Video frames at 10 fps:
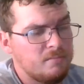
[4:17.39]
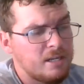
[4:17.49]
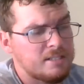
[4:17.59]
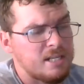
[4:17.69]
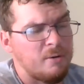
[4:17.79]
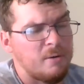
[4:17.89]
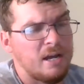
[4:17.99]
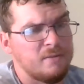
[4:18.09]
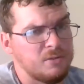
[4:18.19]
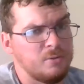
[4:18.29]
That's how
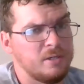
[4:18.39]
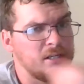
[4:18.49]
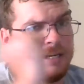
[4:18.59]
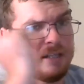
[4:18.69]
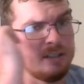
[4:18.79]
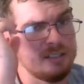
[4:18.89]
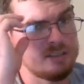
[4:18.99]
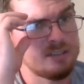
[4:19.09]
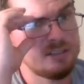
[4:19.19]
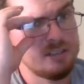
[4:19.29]
I view it, at
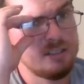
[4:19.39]
least.